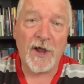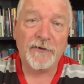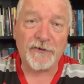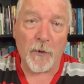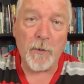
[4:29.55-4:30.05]

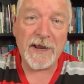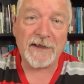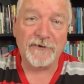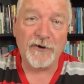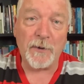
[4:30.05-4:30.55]
so we
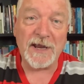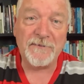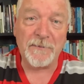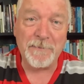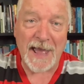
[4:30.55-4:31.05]
can do
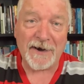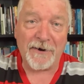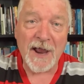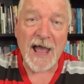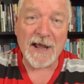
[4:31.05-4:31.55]
even
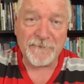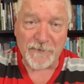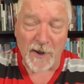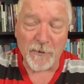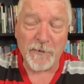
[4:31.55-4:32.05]
better and
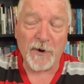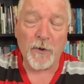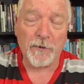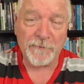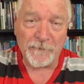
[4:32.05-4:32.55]
follow the
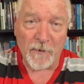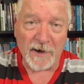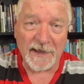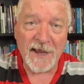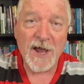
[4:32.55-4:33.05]
Lord
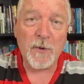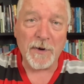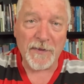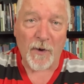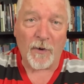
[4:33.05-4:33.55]
fully
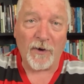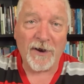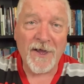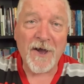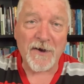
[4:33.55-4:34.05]
with
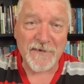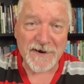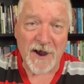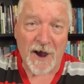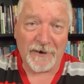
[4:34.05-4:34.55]
all of our
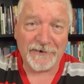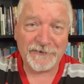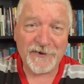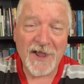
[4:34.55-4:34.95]
hearts.